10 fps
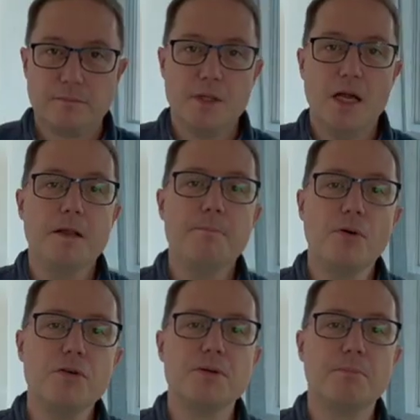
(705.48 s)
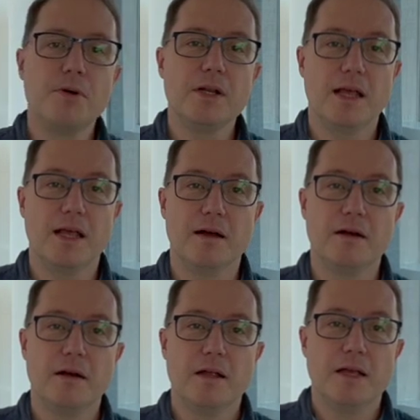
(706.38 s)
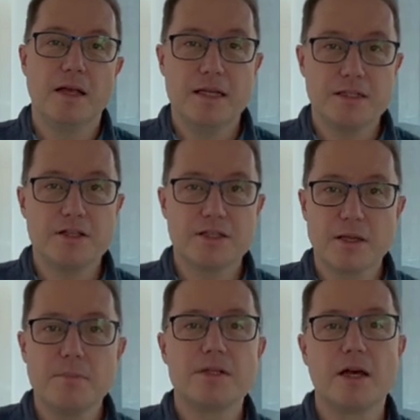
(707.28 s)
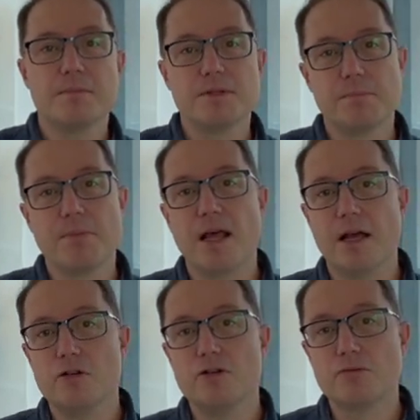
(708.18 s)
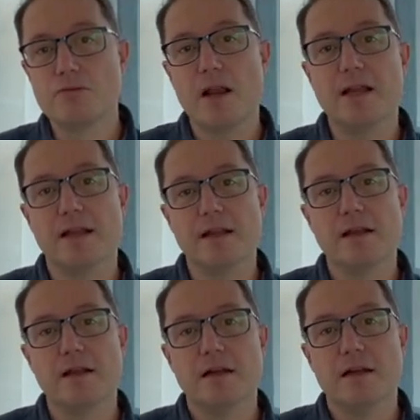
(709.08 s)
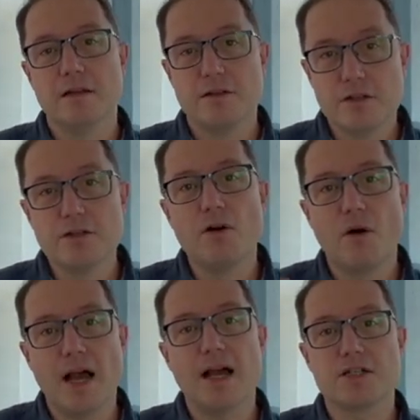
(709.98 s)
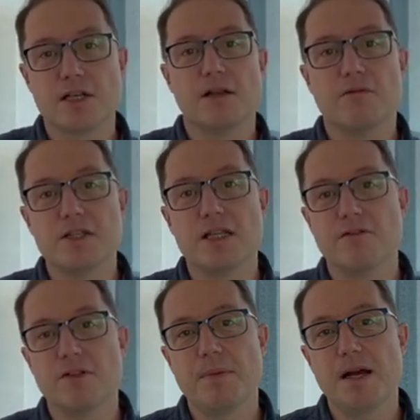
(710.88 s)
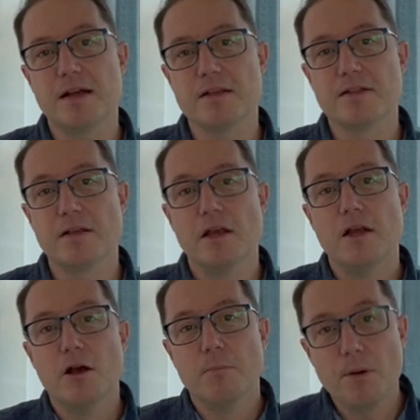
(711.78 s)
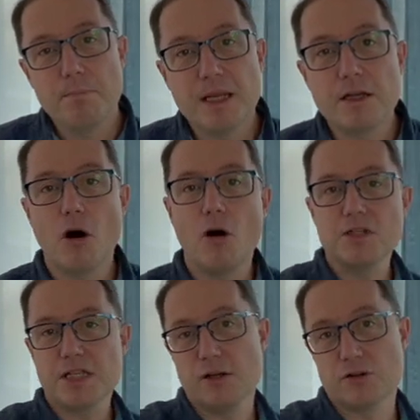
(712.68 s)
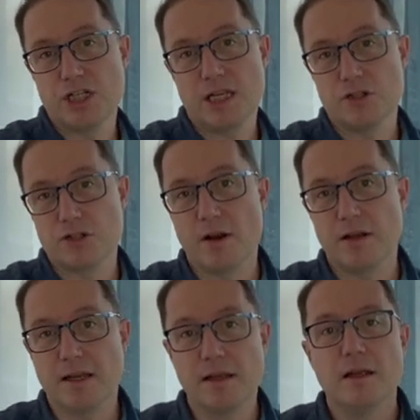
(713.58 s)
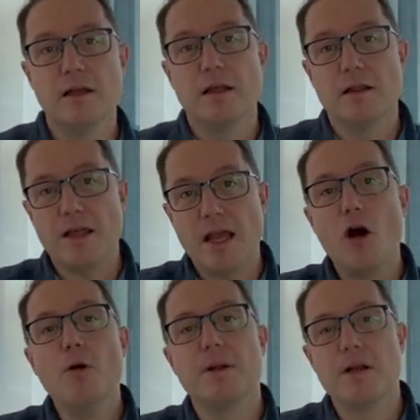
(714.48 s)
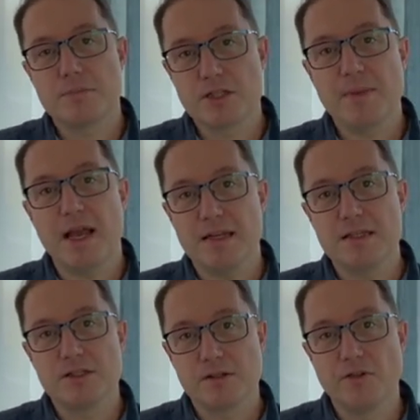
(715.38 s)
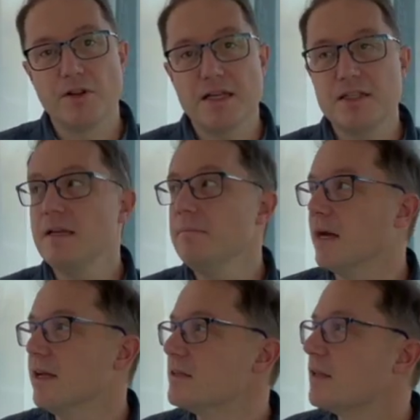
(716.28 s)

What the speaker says: An important point here is that sometimes the player who's running does not actually receive the pass. But because he or she is running, they open up space for their teammates.